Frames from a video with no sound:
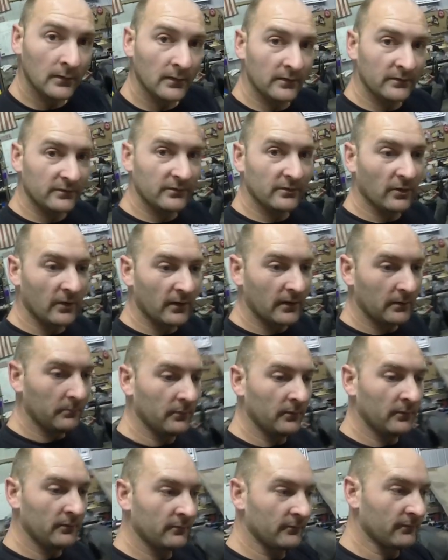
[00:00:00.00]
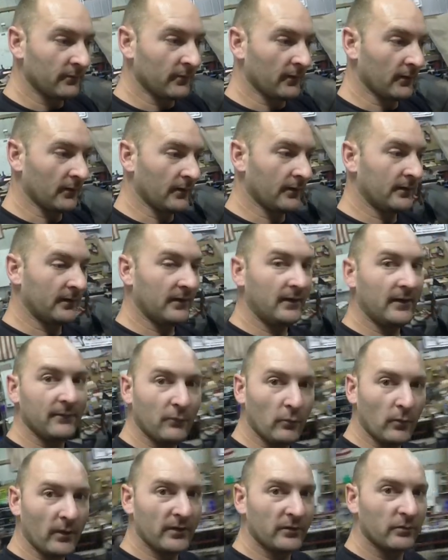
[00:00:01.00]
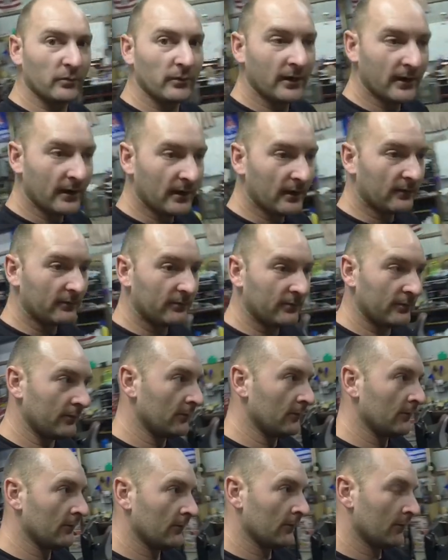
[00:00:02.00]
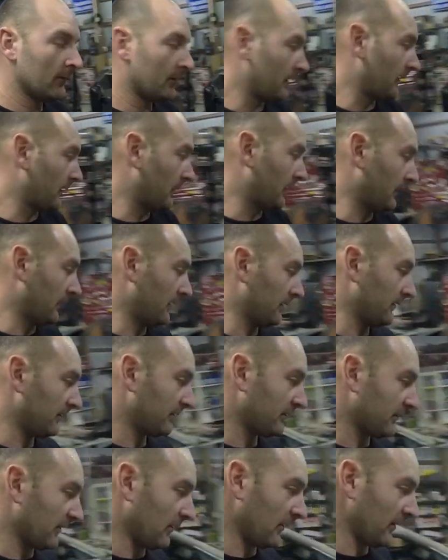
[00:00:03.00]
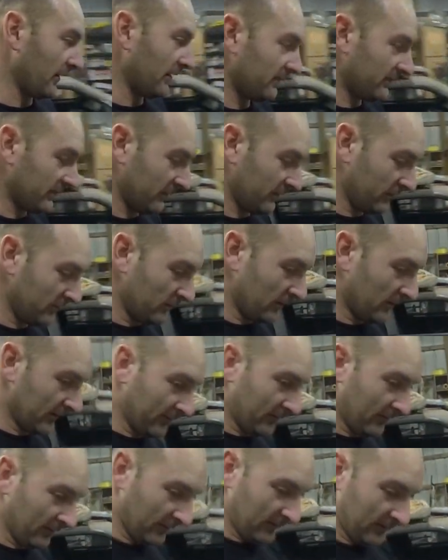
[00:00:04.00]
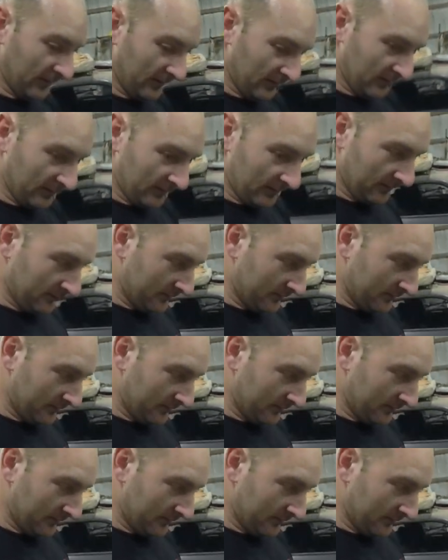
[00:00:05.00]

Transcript: Instagram for any giveaways we have. Uh, sorry to whoever uh,